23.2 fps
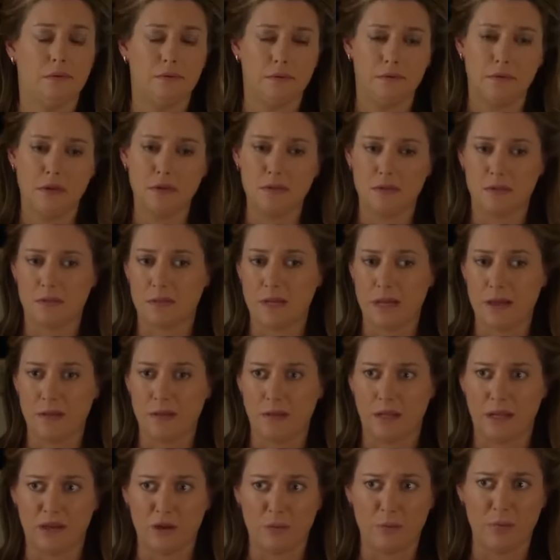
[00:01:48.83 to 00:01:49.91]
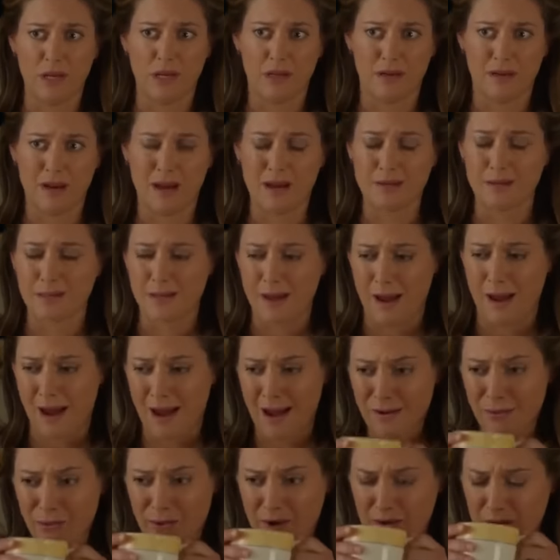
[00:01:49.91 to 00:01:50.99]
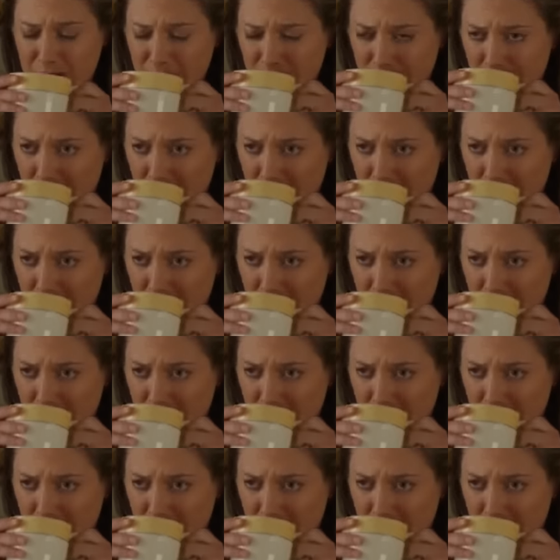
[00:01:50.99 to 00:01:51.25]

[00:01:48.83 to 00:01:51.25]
Doesn't sound like you're being nice to Ira.